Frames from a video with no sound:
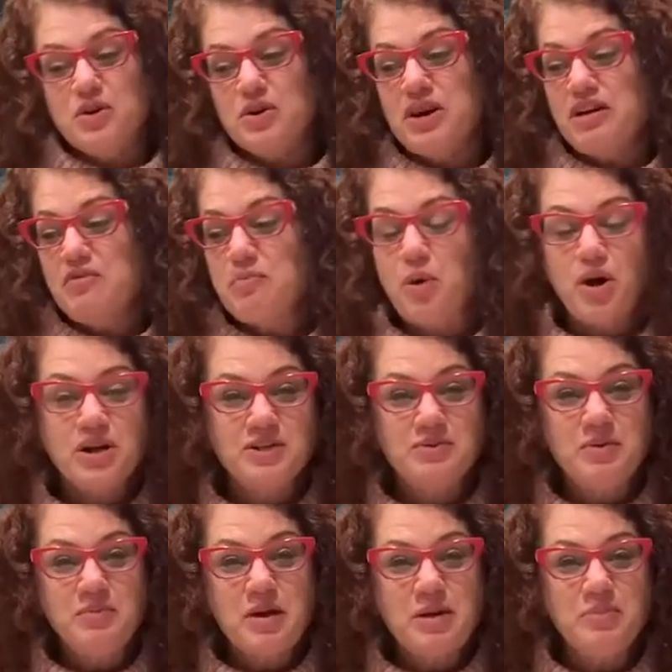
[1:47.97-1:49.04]
have parchment
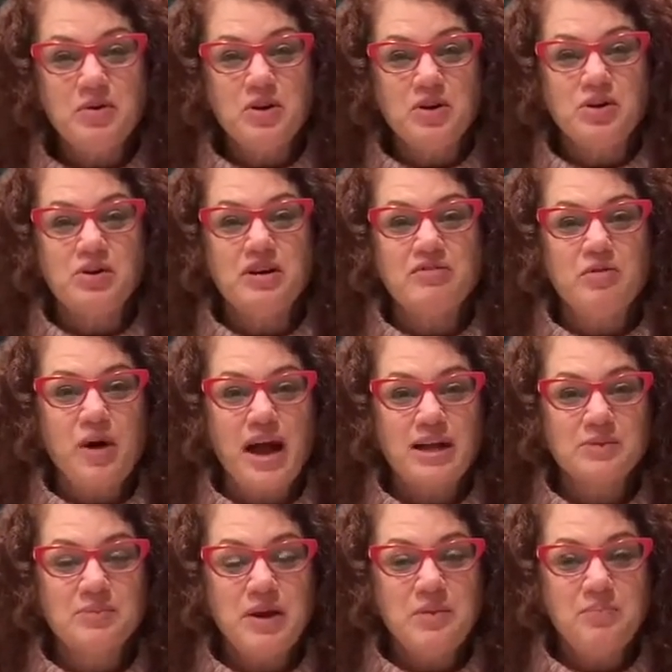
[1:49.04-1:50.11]
paper, you don't have wax
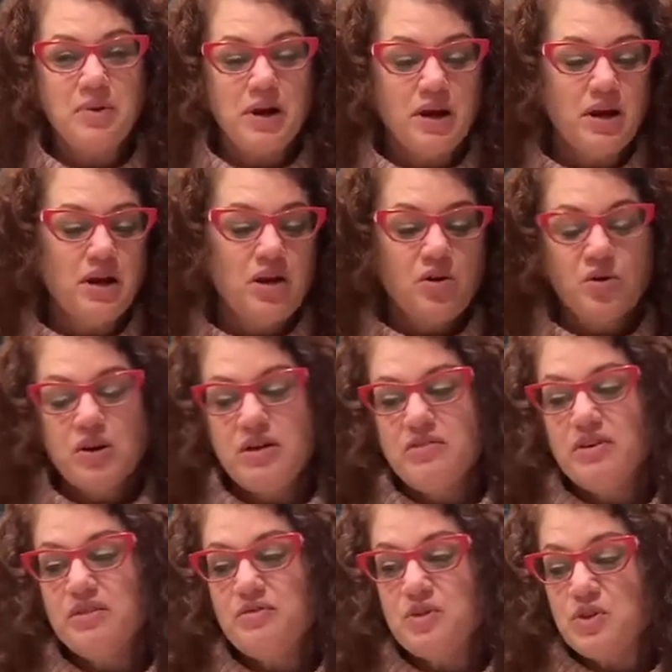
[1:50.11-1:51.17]
paper, or even
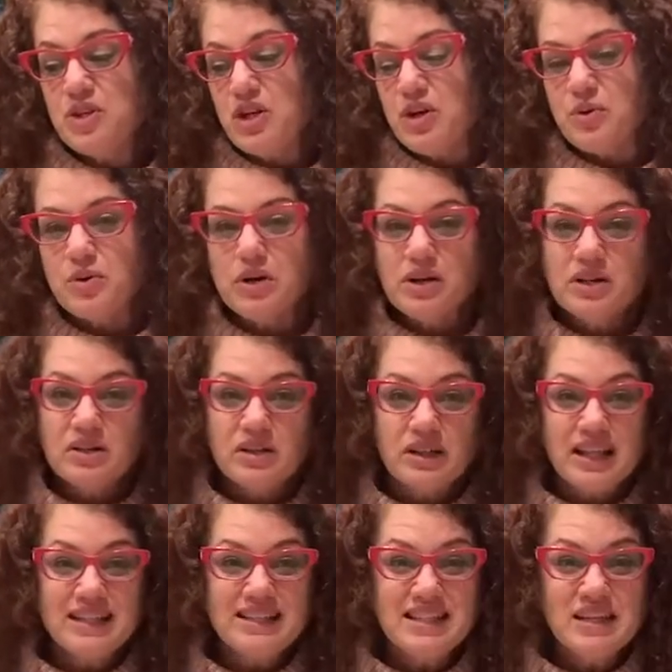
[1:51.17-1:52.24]
if you do,
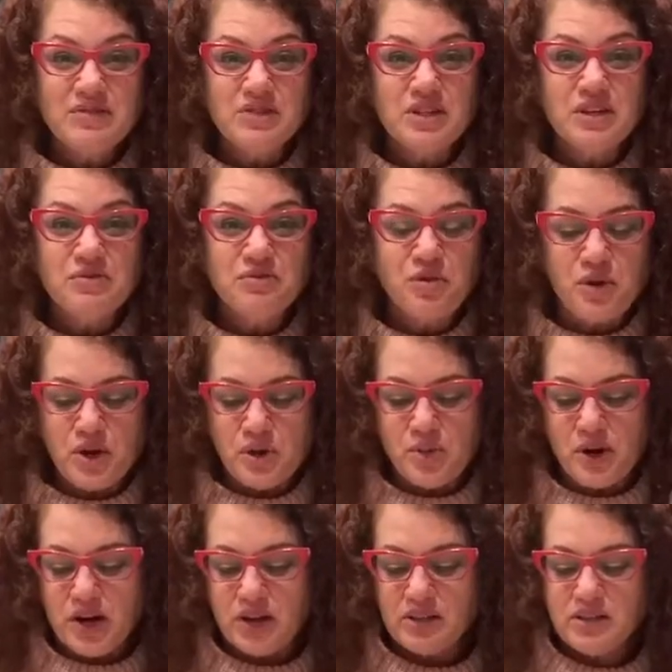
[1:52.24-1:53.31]
let's see if tin foil
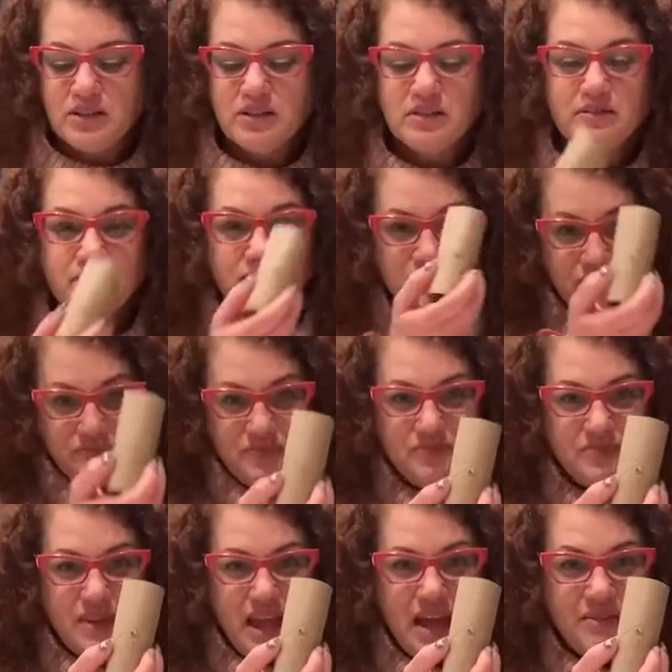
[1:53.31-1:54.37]
works.
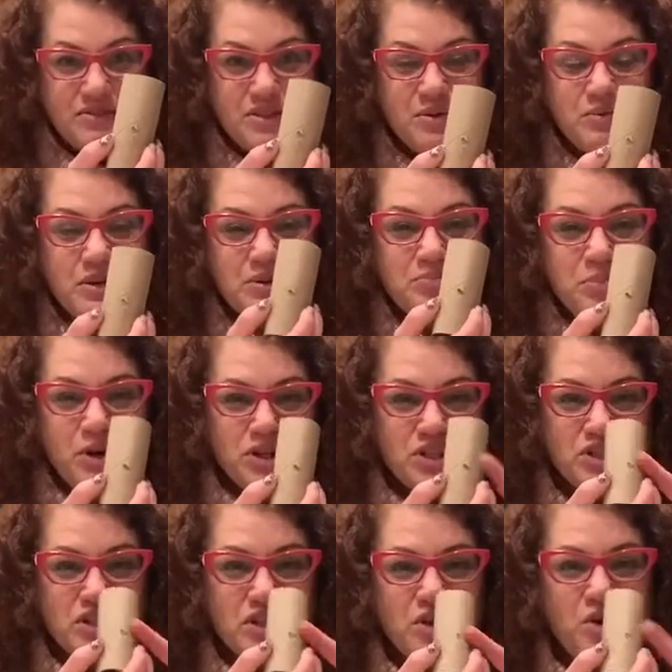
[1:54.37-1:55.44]
Have someone punch a
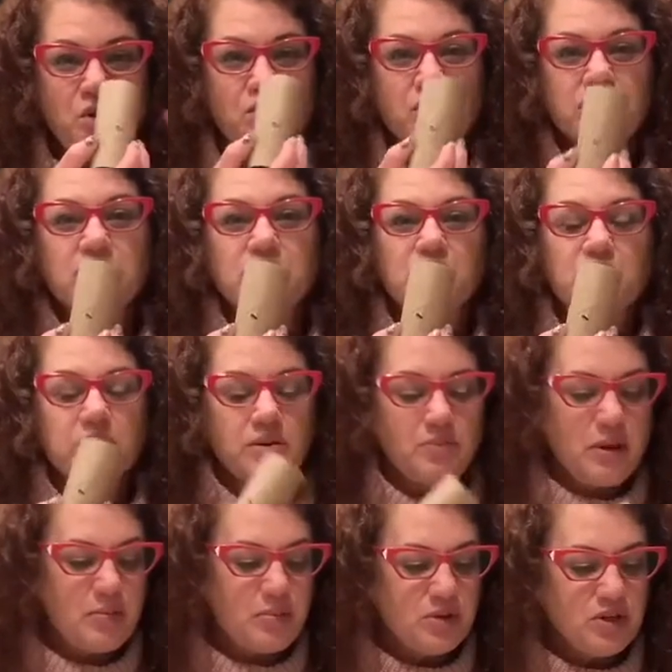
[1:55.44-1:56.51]
little hole in your toilet
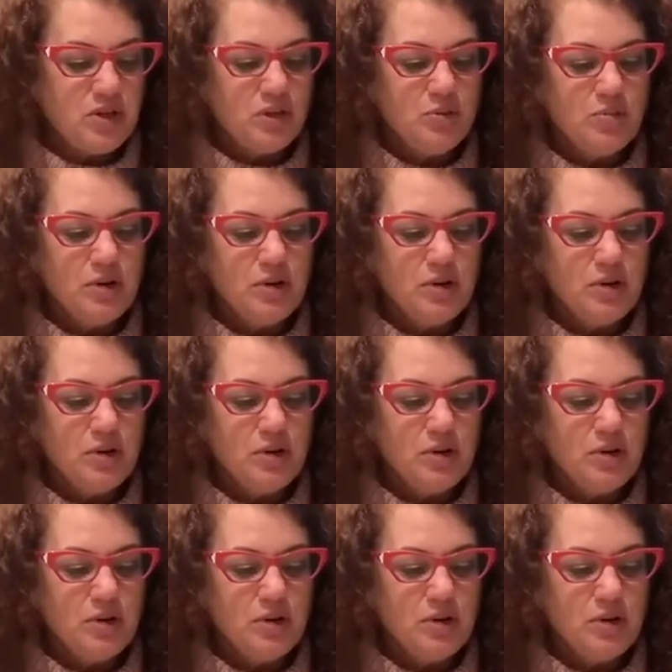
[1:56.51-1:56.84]
paper tube.